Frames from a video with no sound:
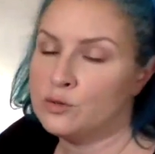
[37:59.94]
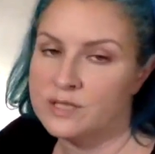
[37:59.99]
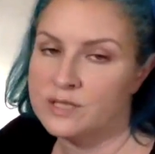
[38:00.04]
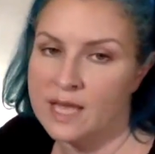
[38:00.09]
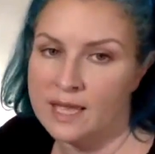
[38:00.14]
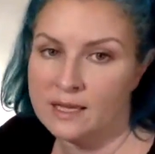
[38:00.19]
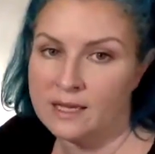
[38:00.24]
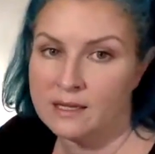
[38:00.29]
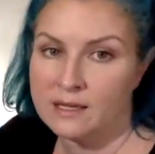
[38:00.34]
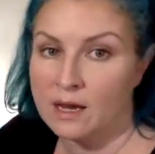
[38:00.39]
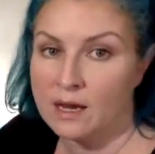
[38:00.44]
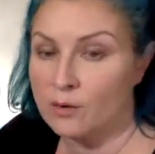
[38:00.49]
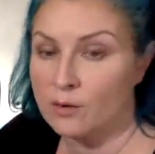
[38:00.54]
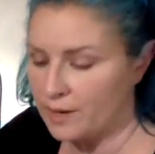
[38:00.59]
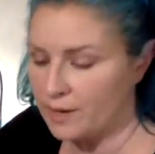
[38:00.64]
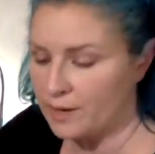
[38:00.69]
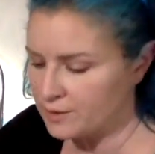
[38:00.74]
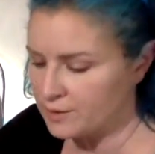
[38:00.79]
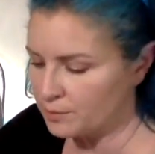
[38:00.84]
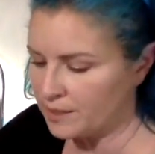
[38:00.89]
take a
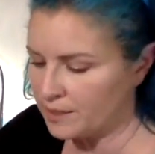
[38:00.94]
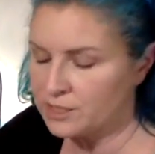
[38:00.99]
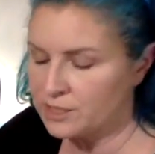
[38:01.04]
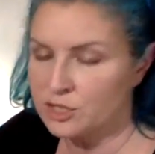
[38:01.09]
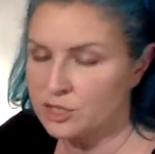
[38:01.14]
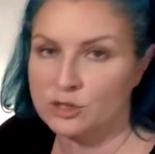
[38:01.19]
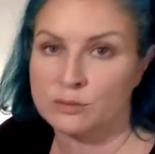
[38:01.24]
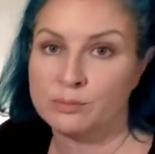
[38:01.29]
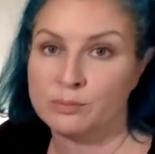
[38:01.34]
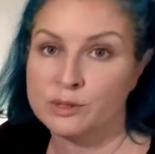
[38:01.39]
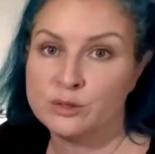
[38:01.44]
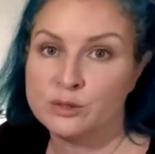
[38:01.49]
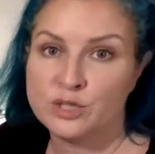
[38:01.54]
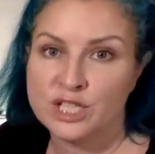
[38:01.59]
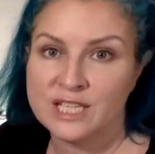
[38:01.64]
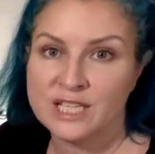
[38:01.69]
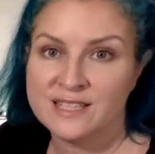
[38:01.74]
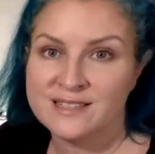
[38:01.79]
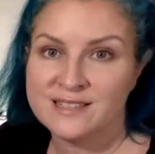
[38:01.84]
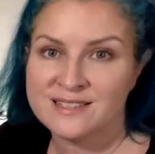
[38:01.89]
razor blade to your blue
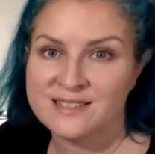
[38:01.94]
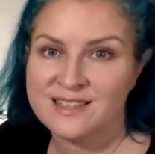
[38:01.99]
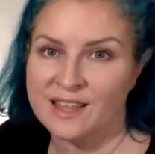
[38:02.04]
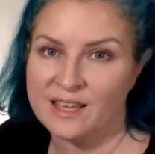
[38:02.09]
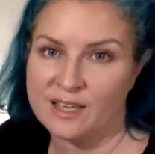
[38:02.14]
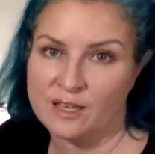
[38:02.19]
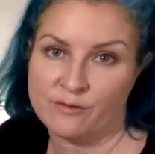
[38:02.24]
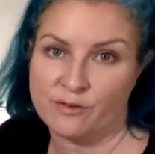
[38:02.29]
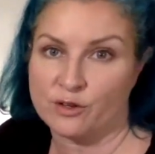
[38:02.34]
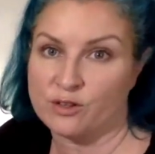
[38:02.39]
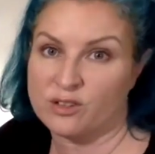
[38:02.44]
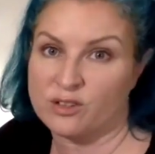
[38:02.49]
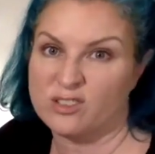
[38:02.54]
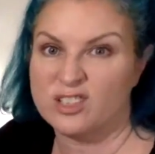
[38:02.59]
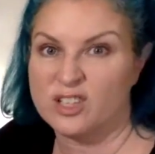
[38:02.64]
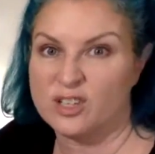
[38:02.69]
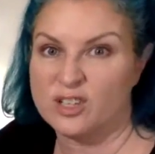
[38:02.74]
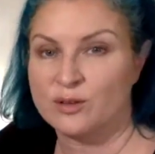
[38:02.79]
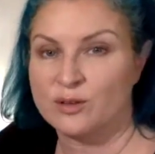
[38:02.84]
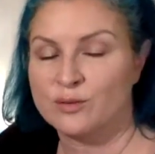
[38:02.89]
jeans, like if you're,
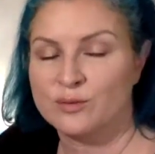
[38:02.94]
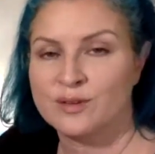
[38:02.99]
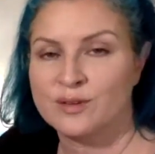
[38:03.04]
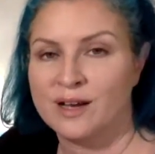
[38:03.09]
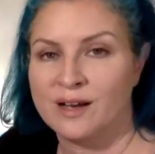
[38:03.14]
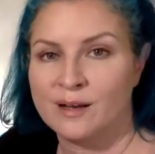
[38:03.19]
you know,